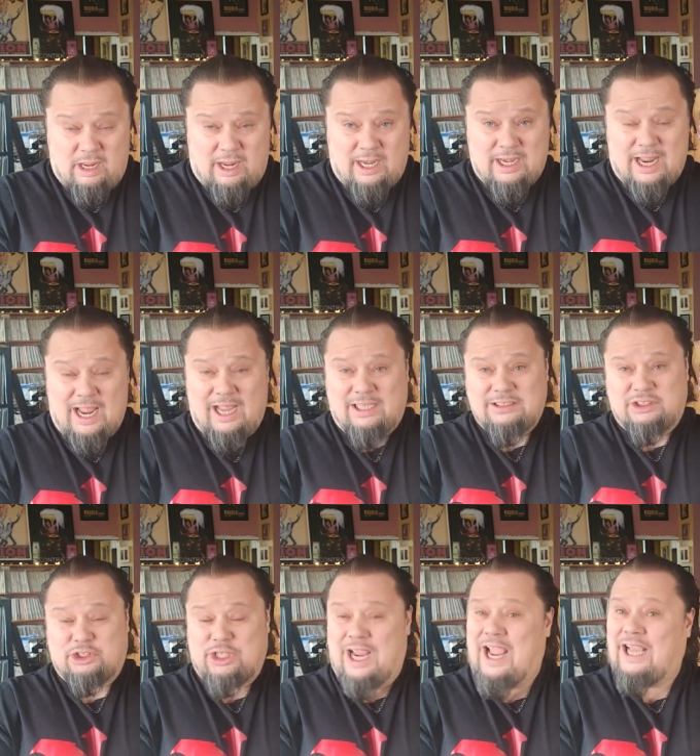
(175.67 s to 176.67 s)
And as
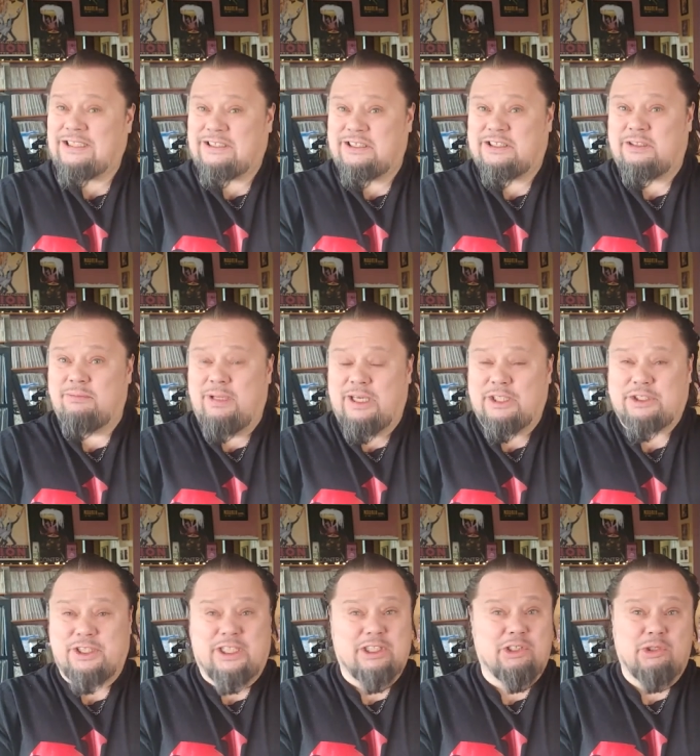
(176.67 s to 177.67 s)
jazz is
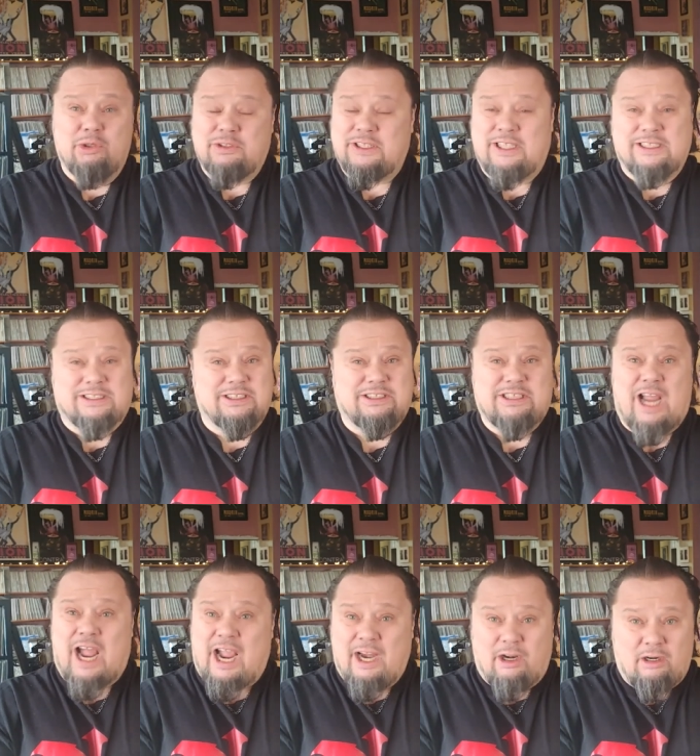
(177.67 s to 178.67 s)
diminishing and losing its
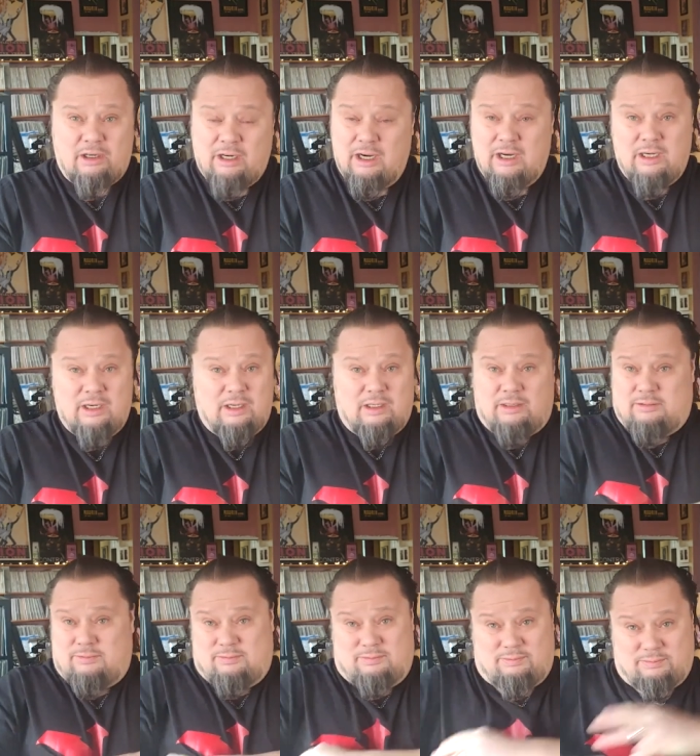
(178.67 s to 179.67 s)
entire
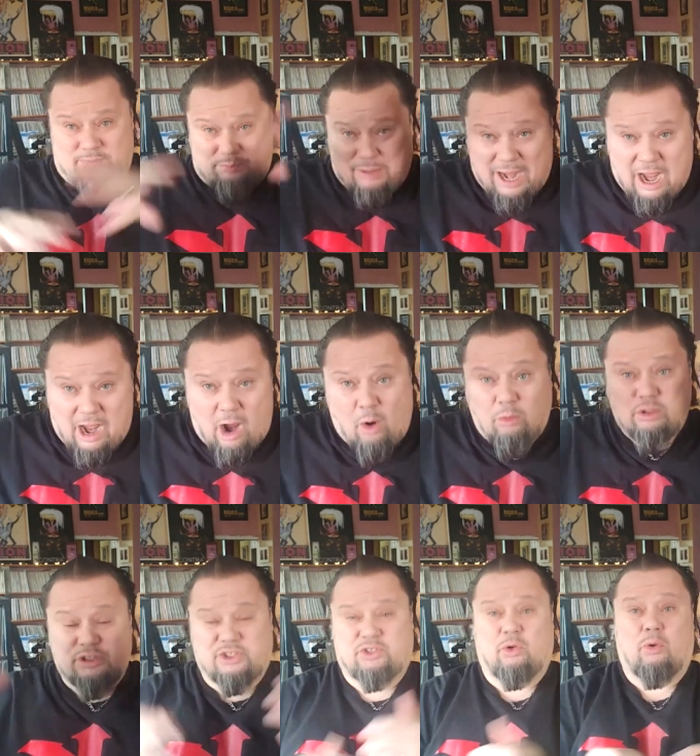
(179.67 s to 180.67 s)
power
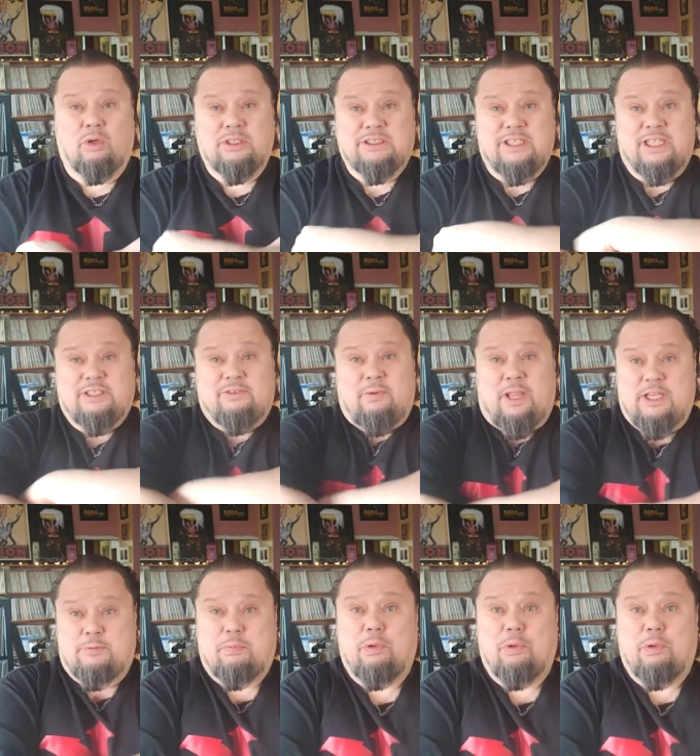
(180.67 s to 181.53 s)
source, its its